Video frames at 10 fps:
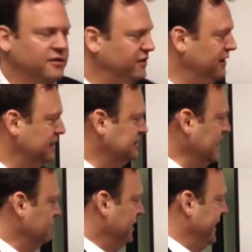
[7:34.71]
The
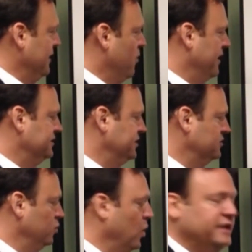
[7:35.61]
estate planning one is
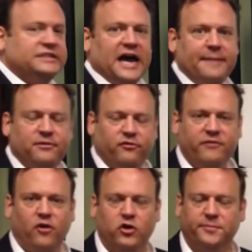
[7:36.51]
just one type of
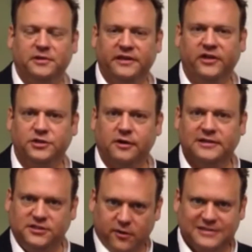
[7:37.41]
revocable living
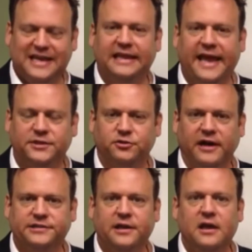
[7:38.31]
trust, so is a land
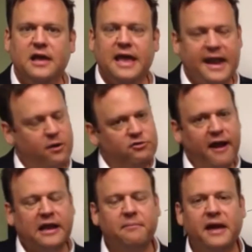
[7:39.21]
trust. And I would
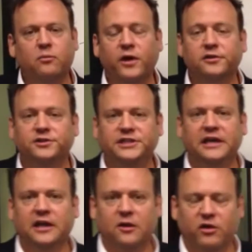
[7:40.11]
recommend when you're
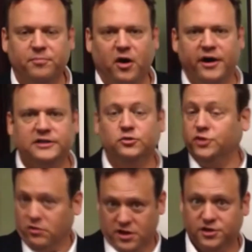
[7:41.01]
dealing with parties who
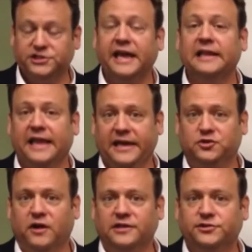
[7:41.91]
don't understand land
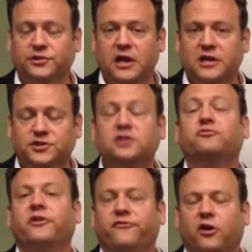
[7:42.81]
trusts,
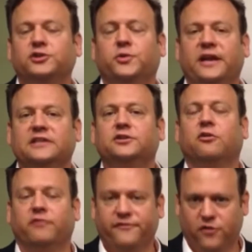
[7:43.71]
just refer to it as
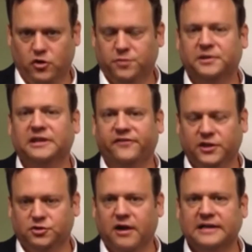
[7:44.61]
your revocable
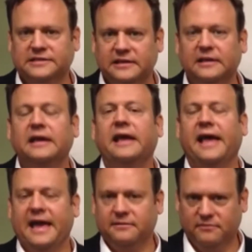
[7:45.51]
living trust
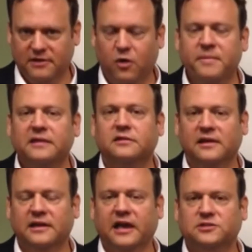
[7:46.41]
and omit
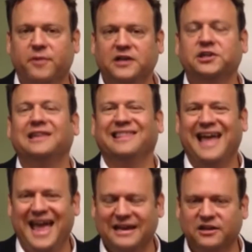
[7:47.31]
the expression
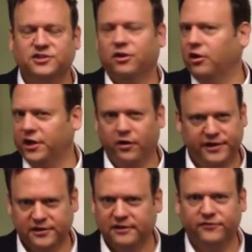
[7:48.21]
land, because you're only
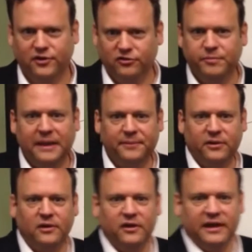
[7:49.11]
going to confuse
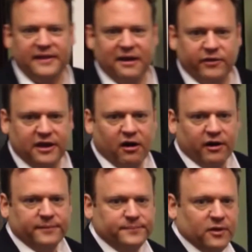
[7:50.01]
people in that
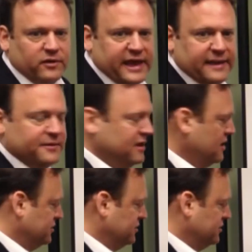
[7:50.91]
regard. Okay?